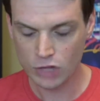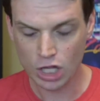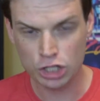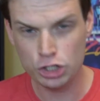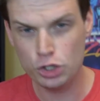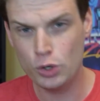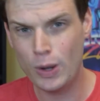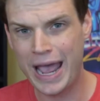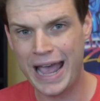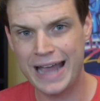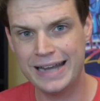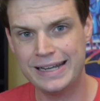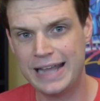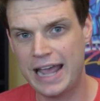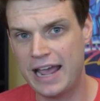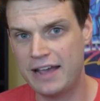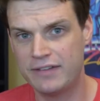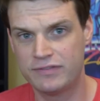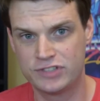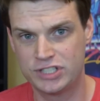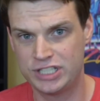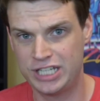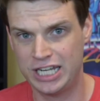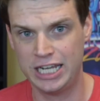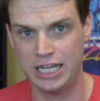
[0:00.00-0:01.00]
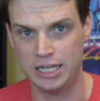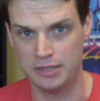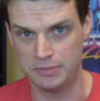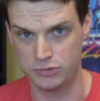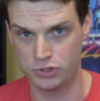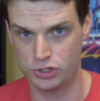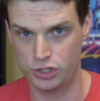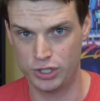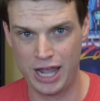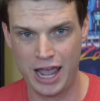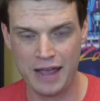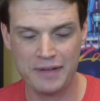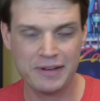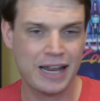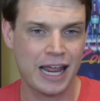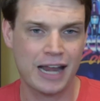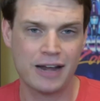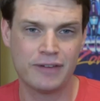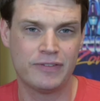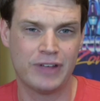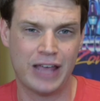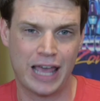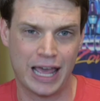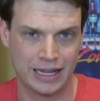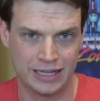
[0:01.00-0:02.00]
you had to have teams, so you had to
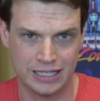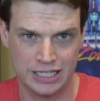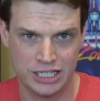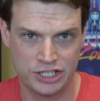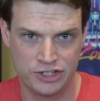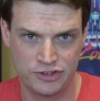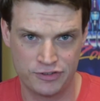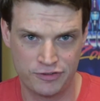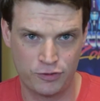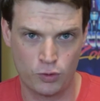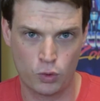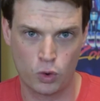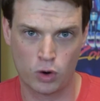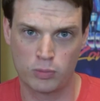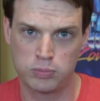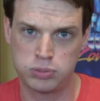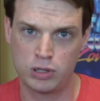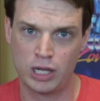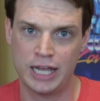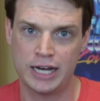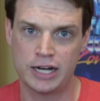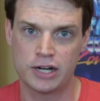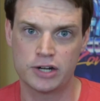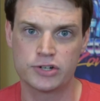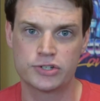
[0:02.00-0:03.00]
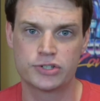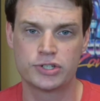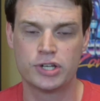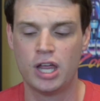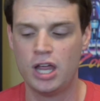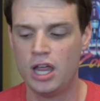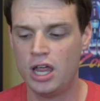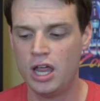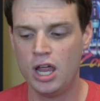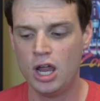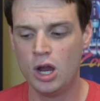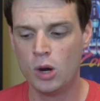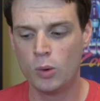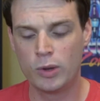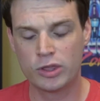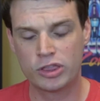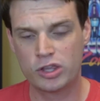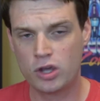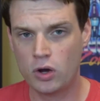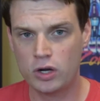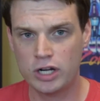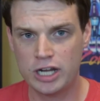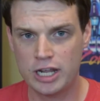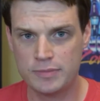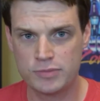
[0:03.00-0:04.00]
have at least 4 players.
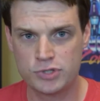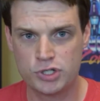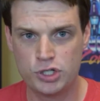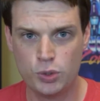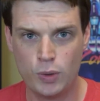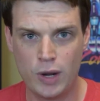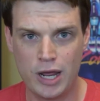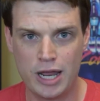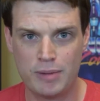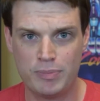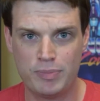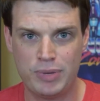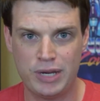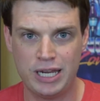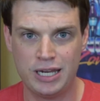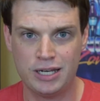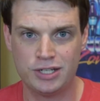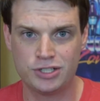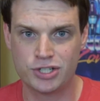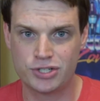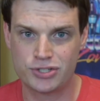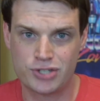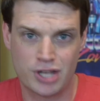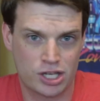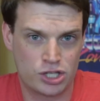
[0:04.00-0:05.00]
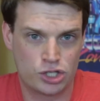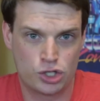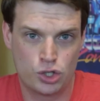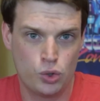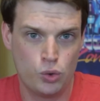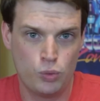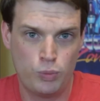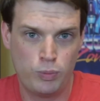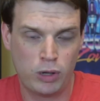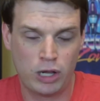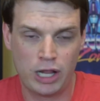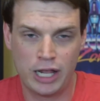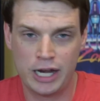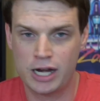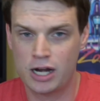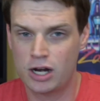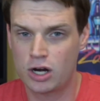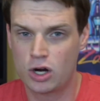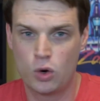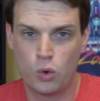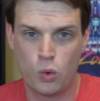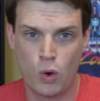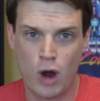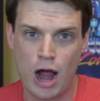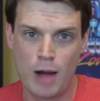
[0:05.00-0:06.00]
With Codenames Duet being just a 2-player
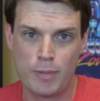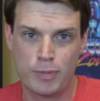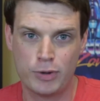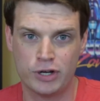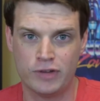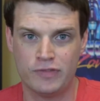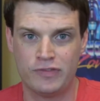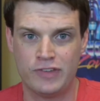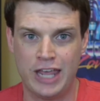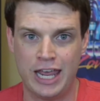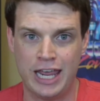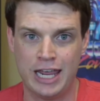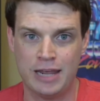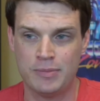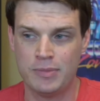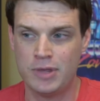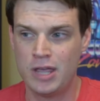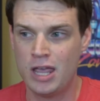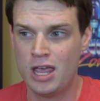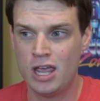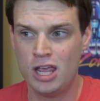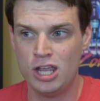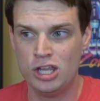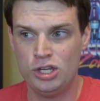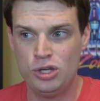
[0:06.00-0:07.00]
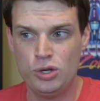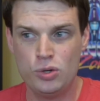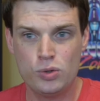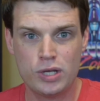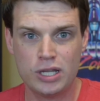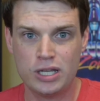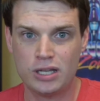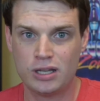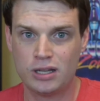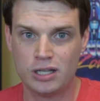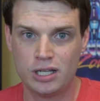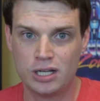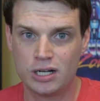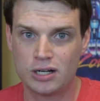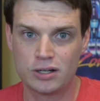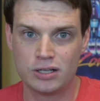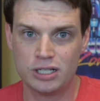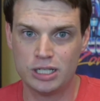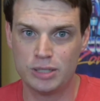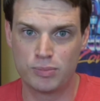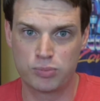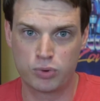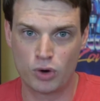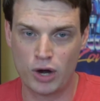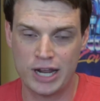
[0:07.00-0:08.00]
cooperative game, you can
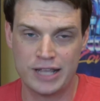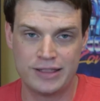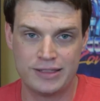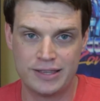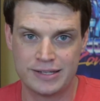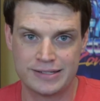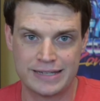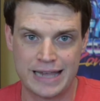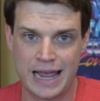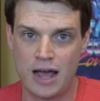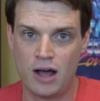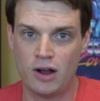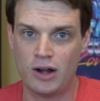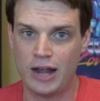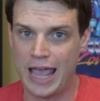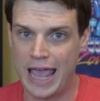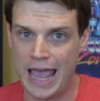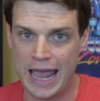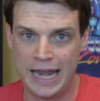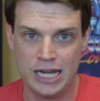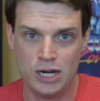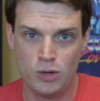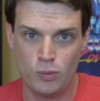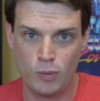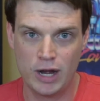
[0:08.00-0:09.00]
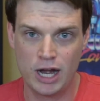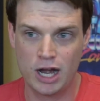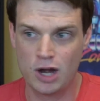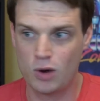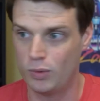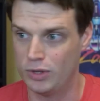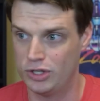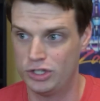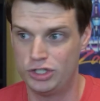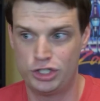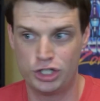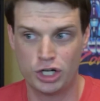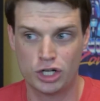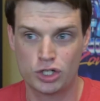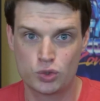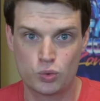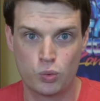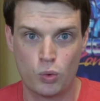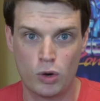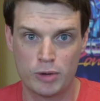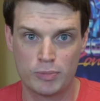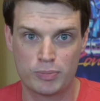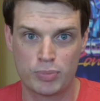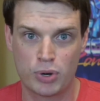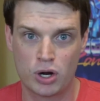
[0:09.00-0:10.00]
literally break this out anywhere with just
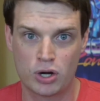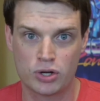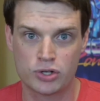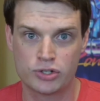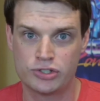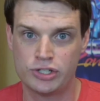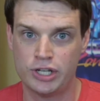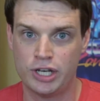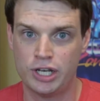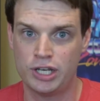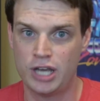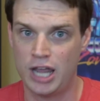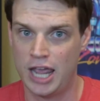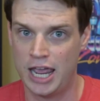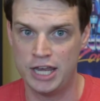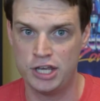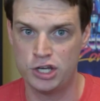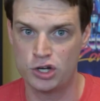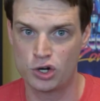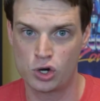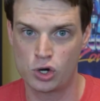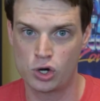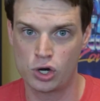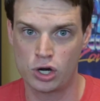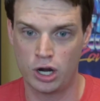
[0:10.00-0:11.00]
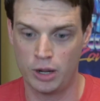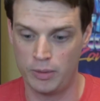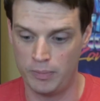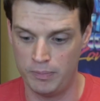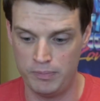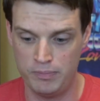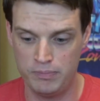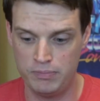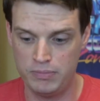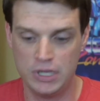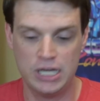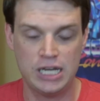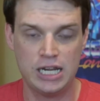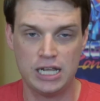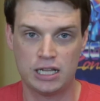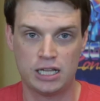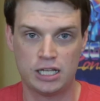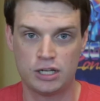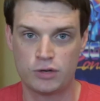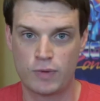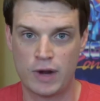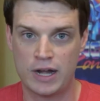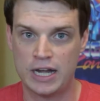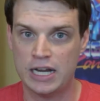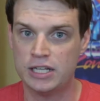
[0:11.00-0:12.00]
one person and you're
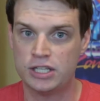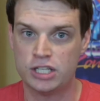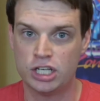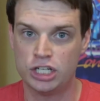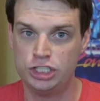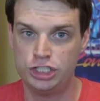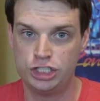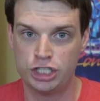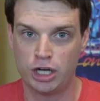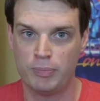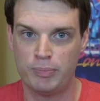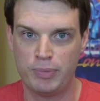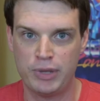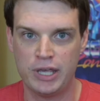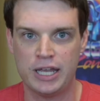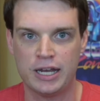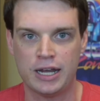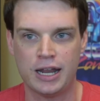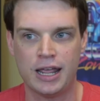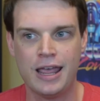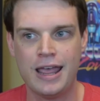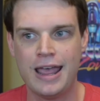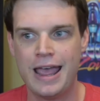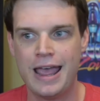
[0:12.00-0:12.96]
immediately ready to jump in.